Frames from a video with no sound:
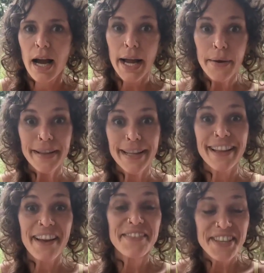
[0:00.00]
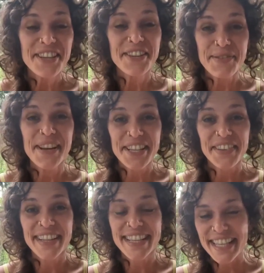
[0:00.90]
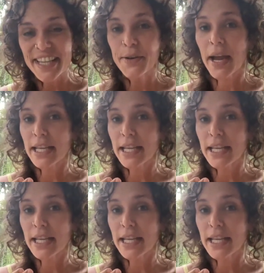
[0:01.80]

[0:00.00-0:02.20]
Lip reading: I really love to use my cervix too